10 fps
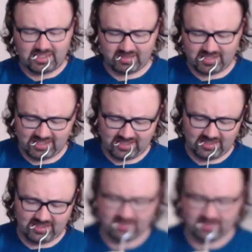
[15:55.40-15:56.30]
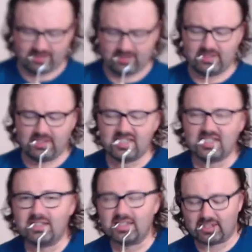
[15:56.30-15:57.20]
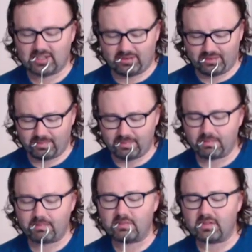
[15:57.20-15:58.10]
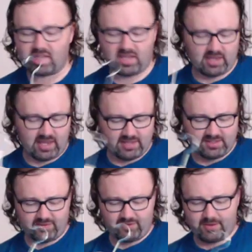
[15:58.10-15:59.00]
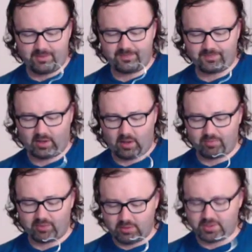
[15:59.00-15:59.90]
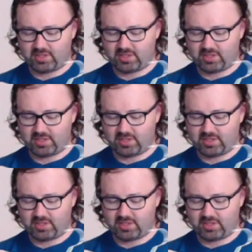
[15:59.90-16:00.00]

of that is because of the kinds of approaches to